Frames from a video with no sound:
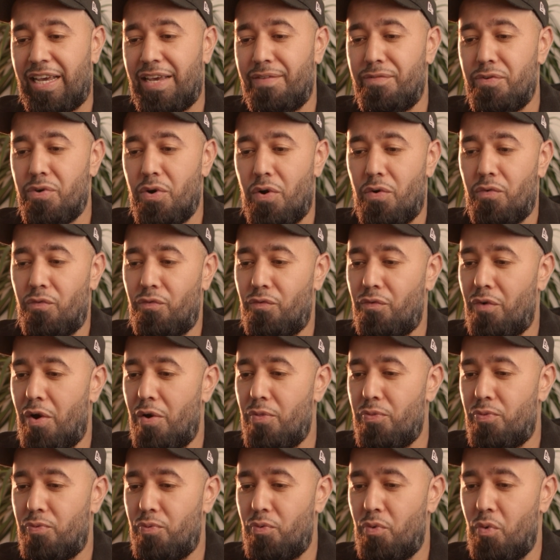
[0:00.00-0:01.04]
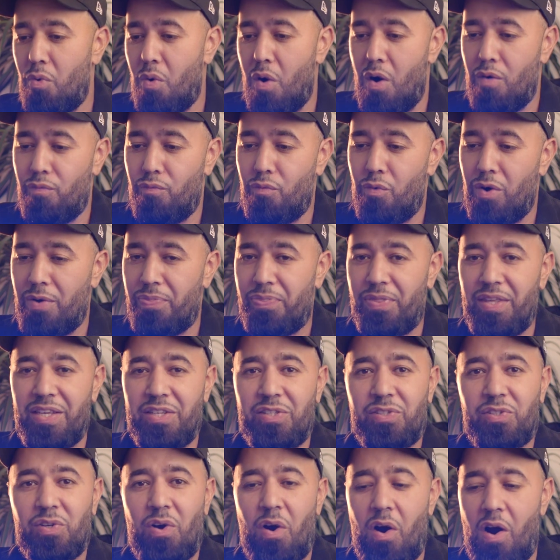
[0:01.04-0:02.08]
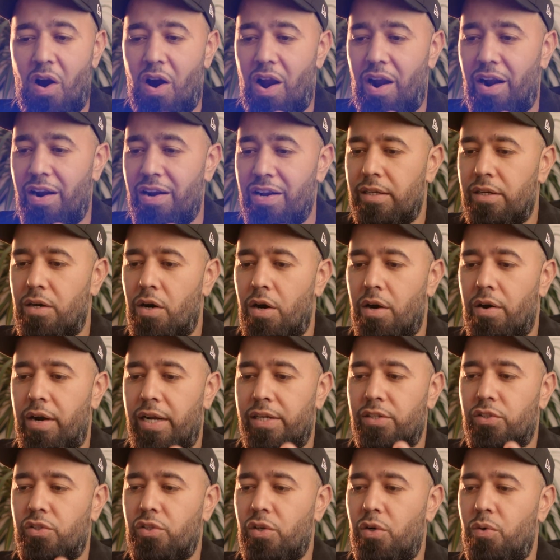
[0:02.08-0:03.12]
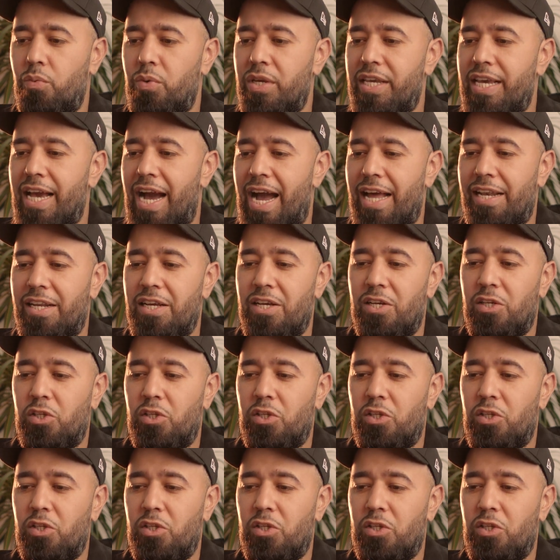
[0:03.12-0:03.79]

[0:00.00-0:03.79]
give you a run through of what these are. All right, so we got